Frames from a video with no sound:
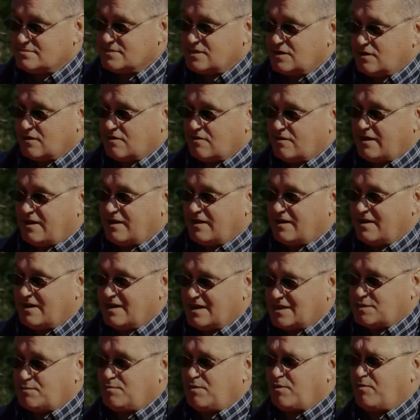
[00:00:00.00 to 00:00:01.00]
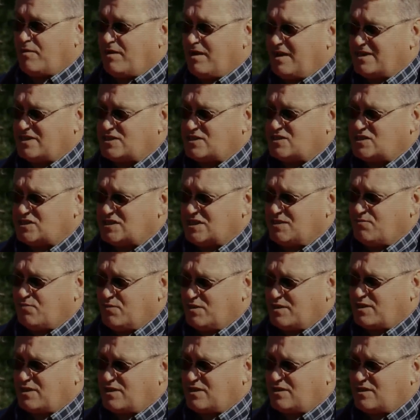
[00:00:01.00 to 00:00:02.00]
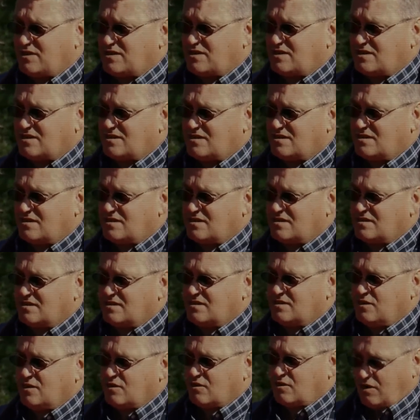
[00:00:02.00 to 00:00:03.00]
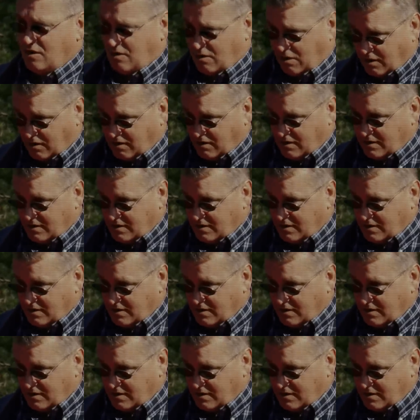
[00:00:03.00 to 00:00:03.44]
You're in an intimate relationship with your car.